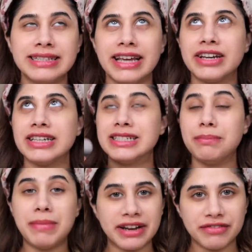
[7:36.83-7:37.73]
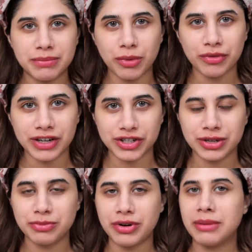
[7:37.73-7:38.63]
There is the Benefit
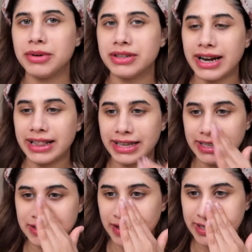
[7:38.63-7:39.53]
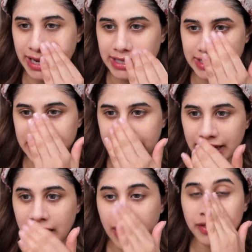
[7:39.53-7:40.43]
Professional Primer that I think is
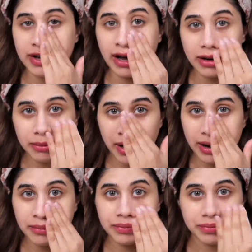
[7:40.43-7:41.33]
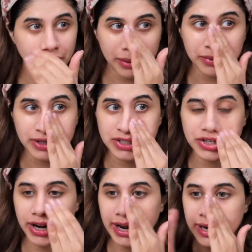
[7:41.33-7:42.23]
fantastic. The Colourbar Primer is
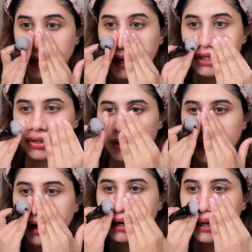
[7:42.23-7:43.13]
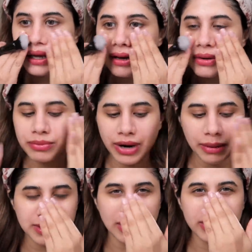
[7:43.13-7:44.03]
great. So there are like
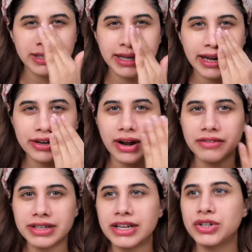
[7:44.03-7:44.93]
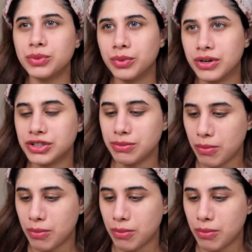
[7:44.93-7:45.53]
primers out there that I gravitate towards